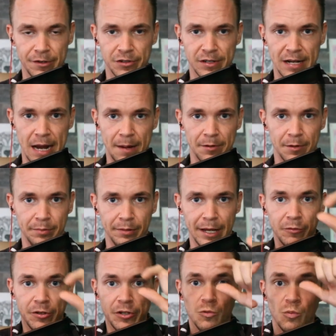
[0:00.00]
capital play
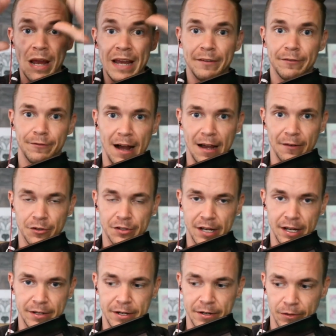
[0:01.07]
when you wait 5 or 10
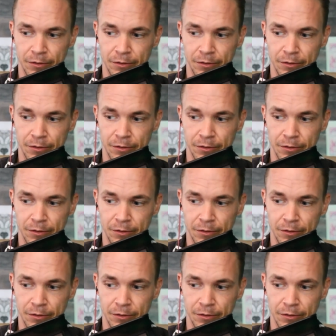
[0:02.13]
years